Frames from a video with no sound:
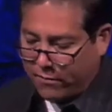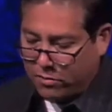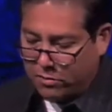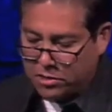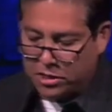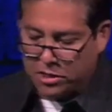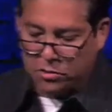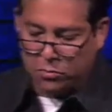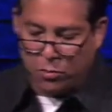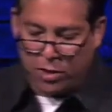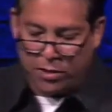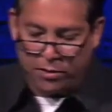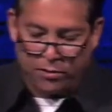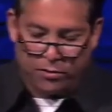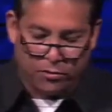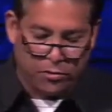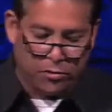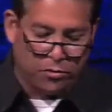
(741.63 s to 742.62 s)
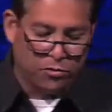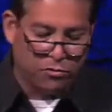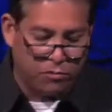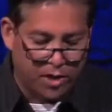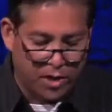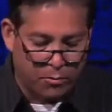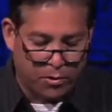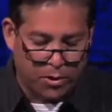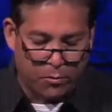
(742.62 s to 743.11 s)
verses one through
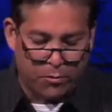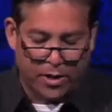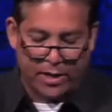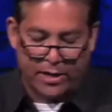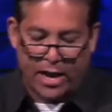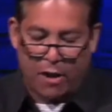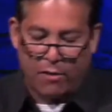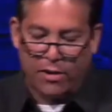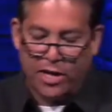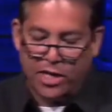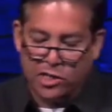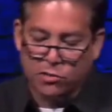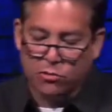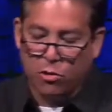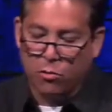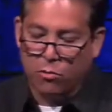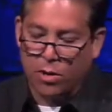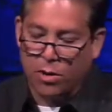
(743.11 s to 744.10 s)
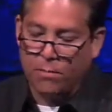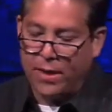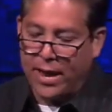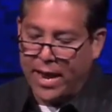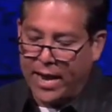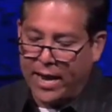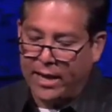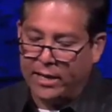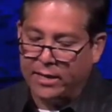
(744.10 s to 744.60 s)
three, we read, "Now Israel
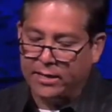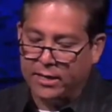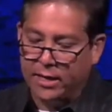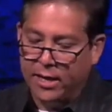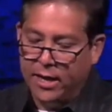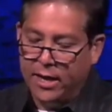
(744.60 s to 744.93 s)
remained